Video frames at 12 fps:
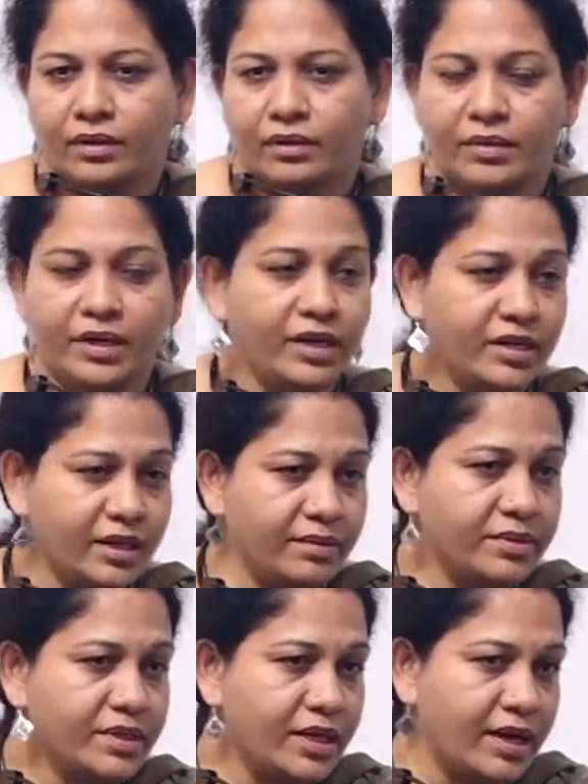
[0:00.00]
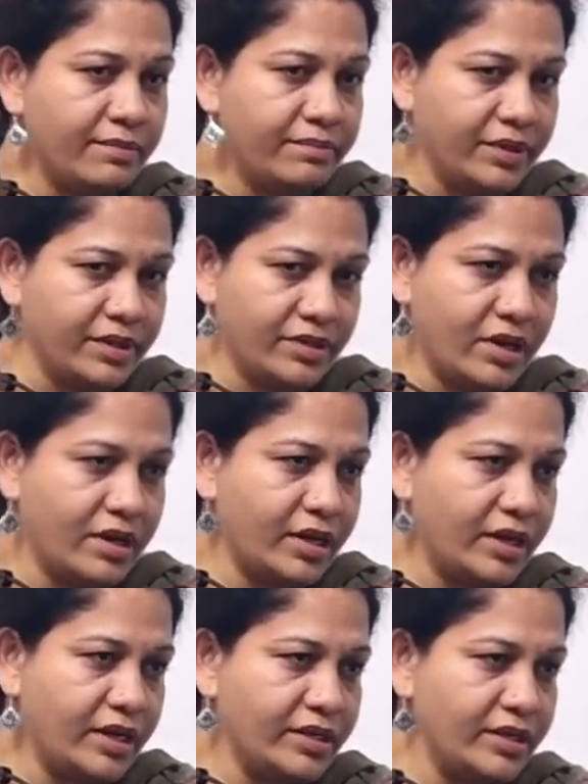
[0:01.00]
many times it happens
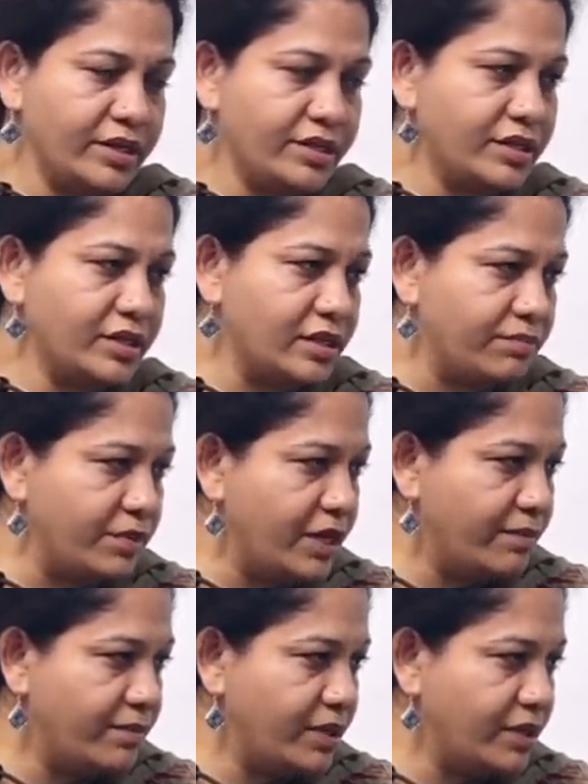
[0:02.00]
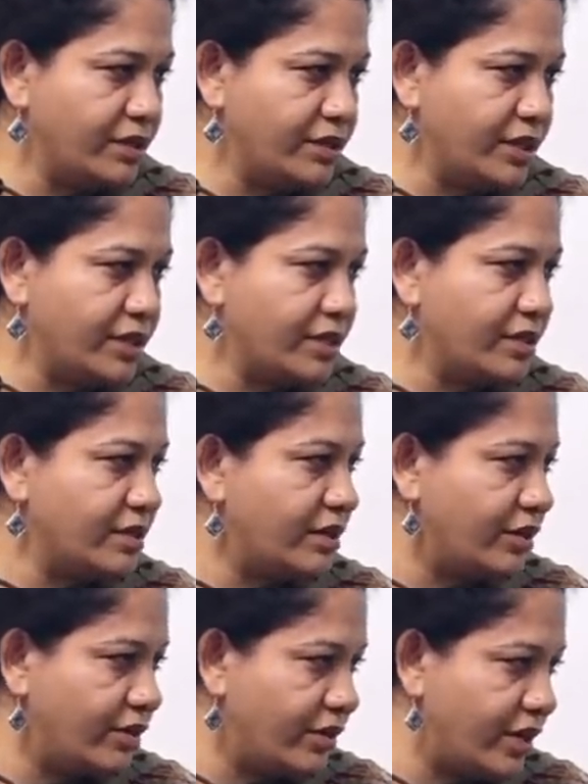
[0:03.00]
organizations people just
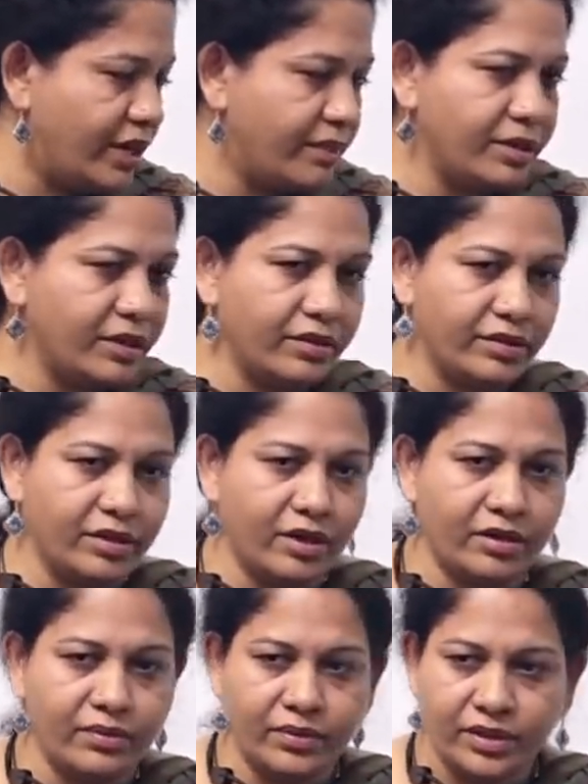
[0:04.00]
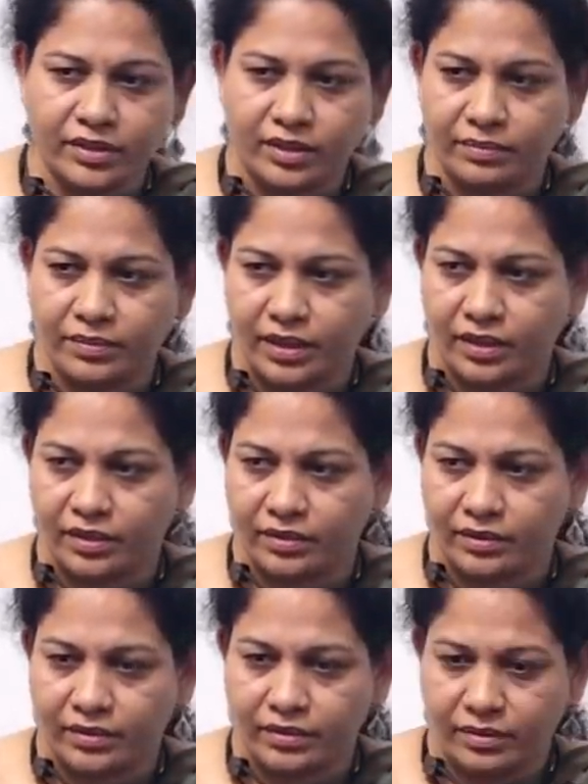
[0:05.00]
in your neighborhood are doing something and you
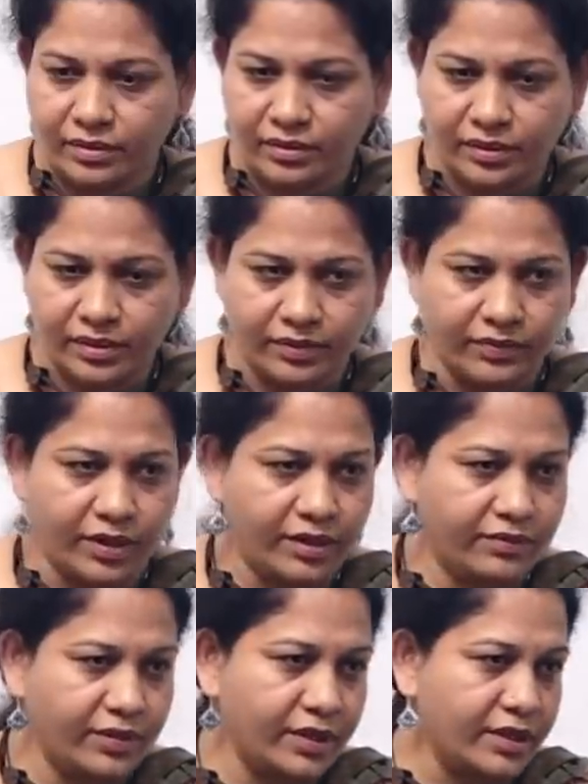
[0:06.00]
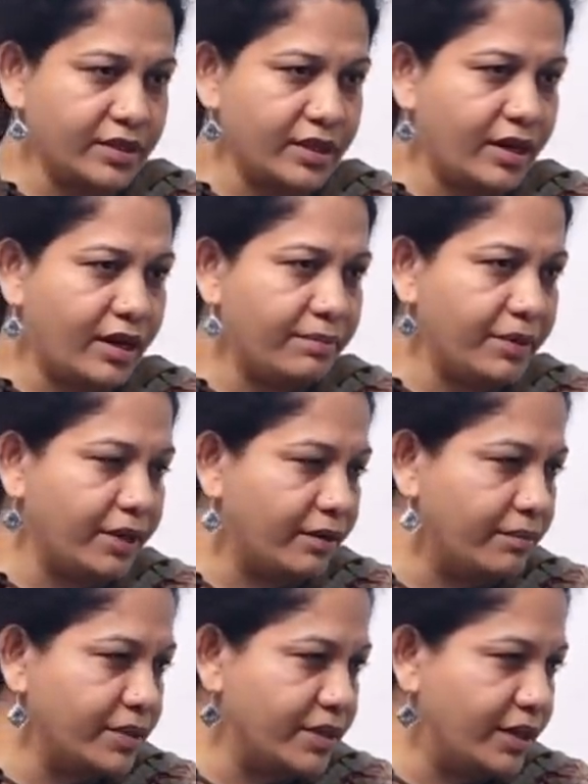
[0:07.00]
don't know that wonderful things are happening
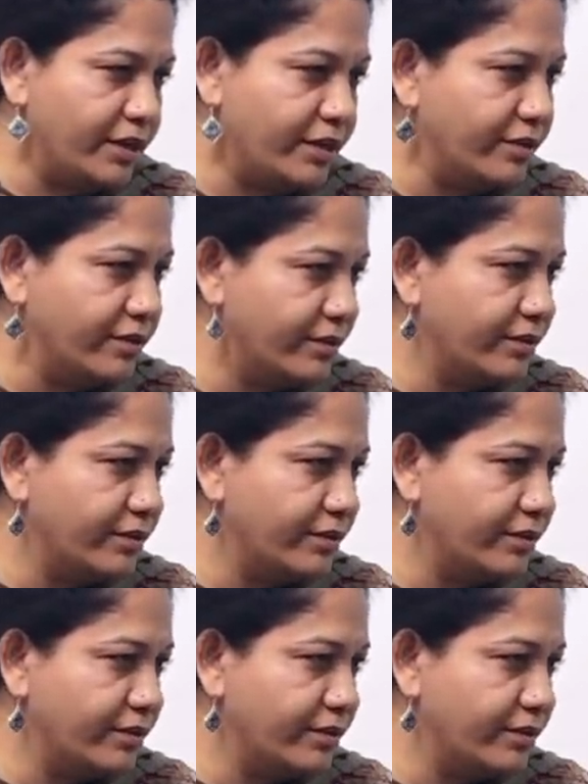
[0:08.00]
beside you